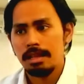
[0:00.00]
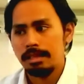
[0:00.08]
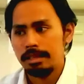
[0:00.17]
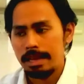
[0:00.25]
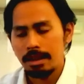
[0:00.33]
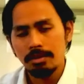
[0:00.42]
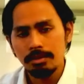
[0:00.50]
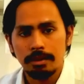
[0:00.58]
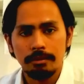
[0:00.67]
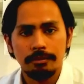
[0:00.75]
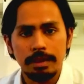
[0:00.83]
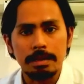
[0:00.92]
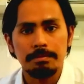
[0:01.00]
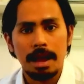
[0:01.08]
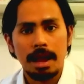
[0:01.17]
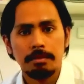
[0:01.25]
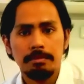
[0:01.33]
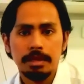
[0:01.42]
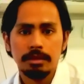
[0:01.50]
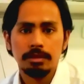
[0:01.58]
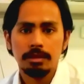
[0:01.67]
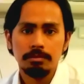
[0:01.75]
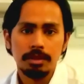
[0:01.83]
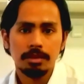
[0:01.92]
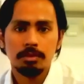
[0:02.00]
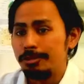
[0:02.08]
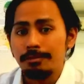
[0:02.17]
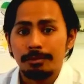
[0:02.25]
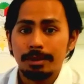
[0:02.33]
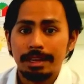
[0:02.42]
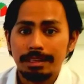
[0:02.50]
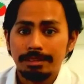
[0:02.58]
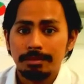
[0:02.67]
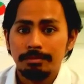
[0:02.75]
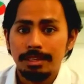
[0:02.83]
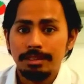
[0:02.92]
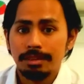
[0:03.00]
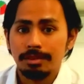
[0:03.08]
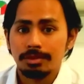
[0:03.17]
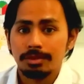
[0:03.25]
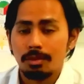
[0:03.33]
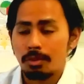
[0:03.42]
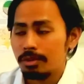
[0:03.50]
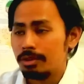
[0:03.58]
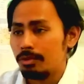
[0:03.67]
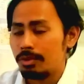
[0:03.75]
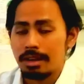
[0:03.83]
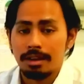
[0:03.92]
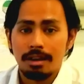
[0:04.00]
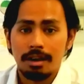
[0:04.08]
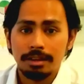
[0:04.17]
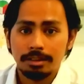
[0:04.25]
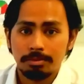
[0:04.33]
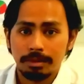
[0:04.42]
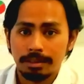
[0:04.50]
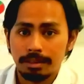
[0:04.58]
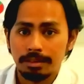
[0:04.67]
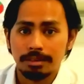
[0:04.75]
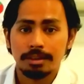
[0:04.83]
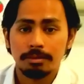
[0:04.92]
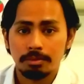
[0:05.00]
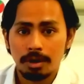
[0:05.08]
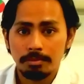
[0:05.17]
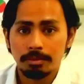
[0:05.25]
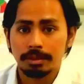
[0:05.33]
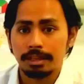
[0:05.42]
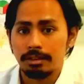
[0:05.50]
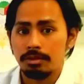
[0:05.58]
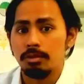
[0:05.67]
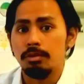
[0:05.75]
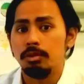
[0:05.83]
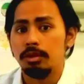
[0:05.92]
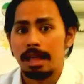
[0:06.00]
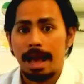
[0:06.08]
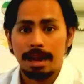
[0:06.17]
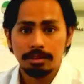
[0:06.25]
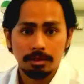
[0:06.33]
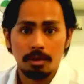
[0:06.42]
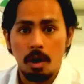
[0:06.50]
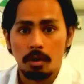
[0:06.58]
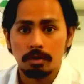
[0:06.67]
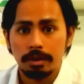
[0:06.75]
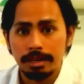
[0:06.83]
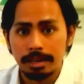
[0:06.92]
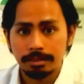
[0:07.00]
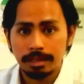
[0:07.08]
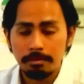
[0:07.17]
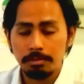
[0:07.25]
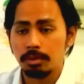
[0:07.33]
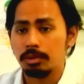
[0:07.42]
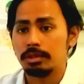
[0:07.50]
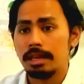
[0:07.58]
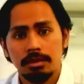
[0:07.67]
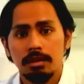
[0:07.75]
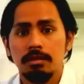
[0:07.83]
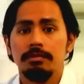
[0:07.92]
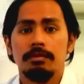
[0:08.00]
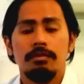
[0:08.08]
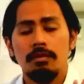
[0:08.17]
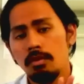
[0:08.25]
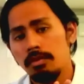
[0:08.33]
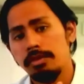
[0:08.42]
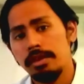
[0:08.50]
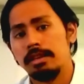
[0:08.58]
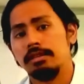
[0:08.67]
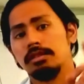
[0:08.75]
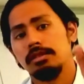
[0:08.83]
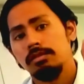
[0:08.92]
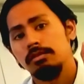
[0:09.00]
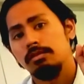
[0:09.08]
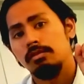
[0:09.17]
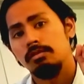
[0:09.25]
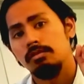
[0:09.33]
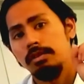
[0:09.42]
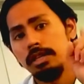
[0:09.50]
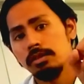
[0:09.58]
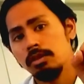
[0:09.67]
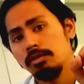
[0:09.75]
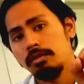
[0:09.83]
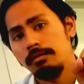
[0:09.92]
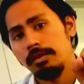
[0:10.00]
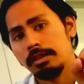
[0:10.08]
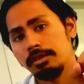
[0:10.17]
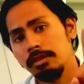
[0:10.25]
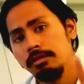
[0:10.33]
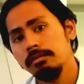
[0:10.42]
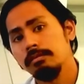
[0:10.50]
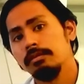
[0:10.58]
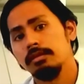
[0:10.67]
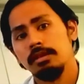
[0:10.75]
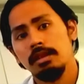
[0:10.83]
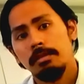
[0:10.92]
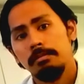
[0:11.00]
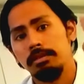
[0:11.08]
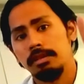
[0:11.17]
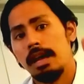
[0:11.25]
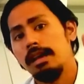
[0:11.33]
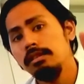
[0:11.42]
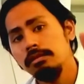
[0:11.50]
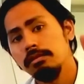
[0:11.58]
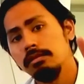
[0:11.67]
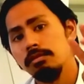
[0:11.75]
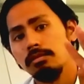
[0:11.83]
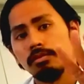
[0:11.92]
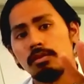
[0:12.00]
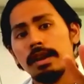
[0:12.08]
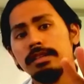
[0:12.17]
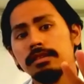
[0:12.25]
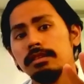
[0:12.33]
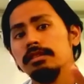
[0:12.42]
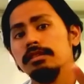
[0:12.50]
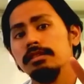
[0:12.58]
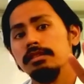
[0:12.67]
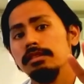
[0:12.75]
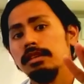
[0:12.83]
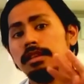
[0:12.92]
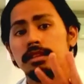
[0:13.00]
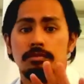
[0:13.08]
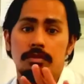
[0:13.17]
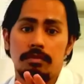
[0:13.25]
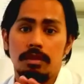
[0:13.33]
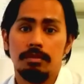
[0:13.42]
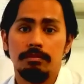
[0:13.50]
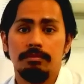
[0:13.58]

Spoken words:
Hear their feedback, because sometimes you forget some details or you did not explain the detail properly. You lack the concrete examples. So 4 things: research, reflection, plan, write, and then review.